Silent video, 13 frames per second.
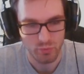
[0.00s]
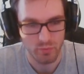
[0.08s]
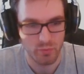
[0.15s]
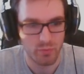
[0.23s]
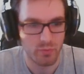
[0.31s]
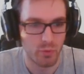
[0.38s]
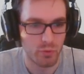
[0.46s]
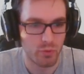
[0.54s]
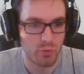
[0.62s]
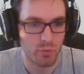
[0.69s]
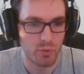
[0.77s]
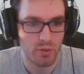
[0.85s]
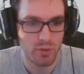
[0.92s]
float
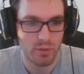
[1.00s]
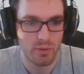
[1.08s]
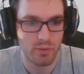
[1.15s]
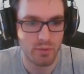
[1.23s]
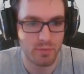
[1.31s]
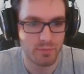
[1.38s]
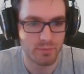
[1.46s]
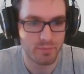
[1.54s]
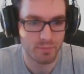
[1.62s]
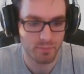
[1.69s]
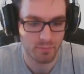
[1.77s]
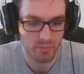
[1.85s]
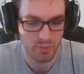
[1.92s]
3
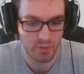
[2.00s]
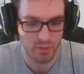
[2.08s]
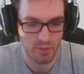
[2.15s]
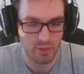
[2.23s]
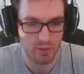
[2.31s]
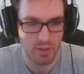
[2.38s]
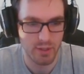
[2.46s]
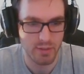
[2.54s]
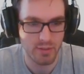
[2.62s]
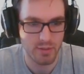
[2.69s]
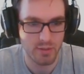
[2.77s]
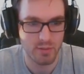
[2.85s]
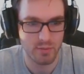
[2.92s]

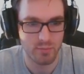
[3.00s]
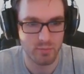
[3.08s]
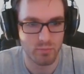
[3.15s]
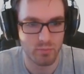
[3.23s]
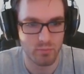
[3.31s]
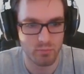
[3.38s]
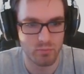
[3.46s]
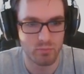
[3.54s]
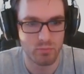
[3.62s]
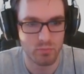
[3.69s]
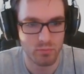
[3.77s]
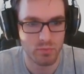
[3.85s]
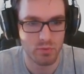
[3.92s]
lens.
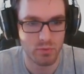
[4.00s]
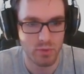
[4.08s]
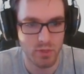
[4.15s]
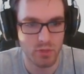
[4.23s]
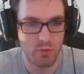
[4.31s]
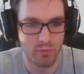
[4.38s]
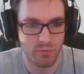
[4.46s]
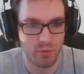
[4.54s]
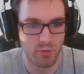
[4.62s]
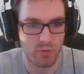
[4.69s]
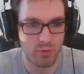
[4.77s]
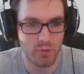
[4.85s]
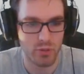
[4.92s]
Let's go
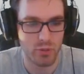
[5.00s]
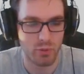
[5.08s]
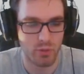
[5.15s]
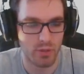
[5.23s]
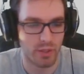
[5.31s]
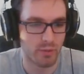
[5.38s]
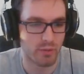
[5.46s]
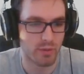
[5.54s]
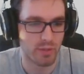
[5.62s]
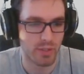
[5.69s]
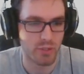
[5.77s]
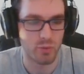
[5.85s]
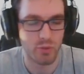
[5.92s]
all out,
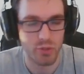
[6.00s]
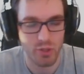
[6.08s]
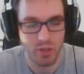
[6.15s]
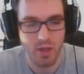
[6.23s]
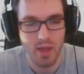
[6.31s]
lens origin,